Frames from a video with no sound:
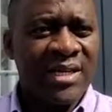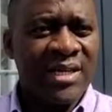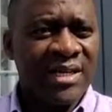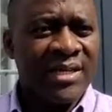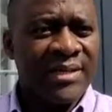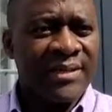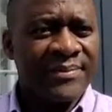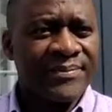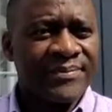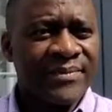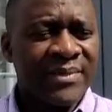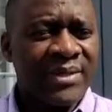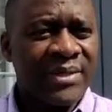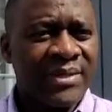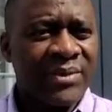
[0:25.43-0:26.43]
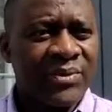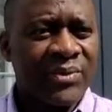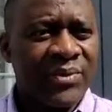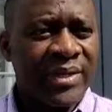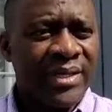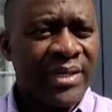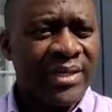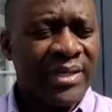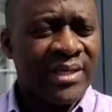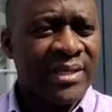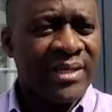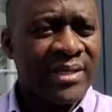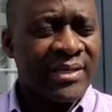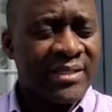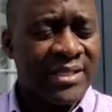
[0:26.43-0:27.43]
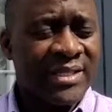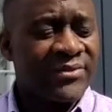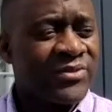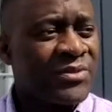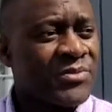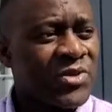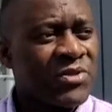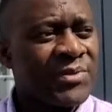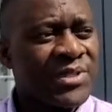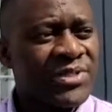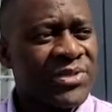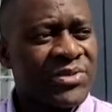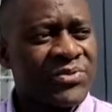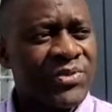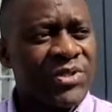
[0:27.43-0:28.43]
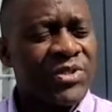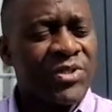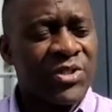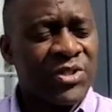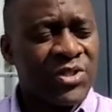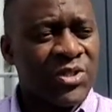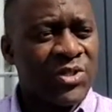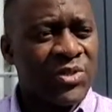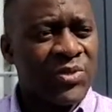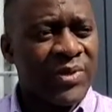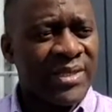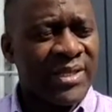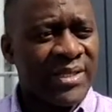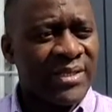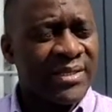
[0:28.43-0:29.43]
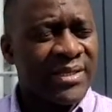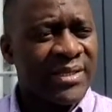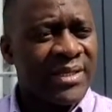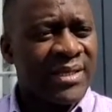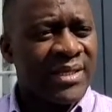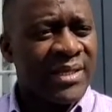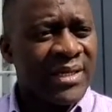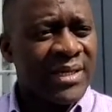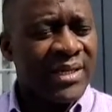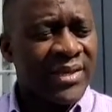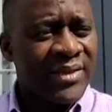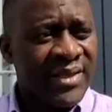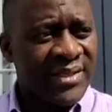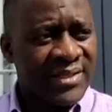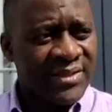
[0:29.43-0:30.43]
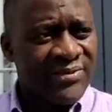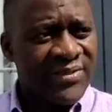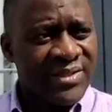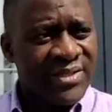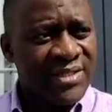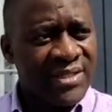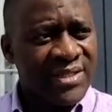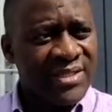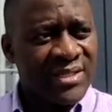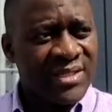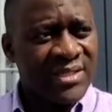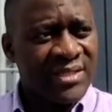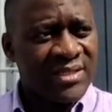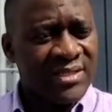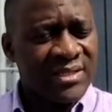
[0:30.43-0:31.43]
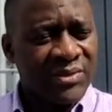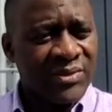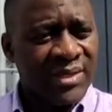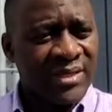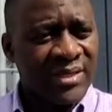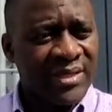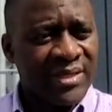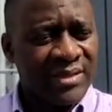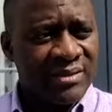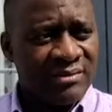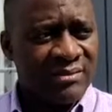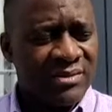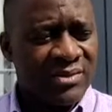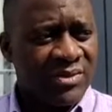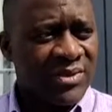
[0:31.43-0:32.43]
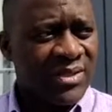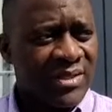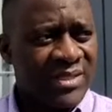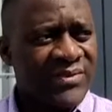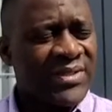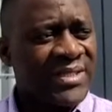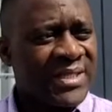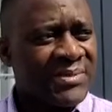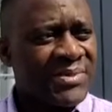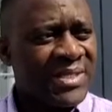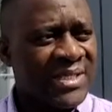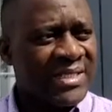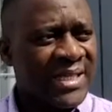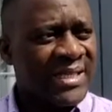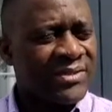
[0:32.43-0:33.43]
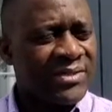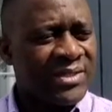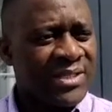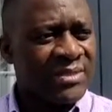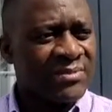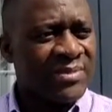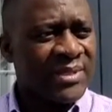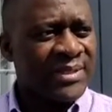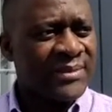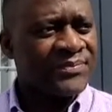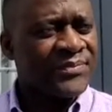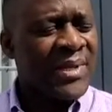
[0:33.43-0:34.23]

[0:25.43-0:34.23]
um, we certainly from humans we do not know whether uh, there are differences in the way you know, the different subsets under TB.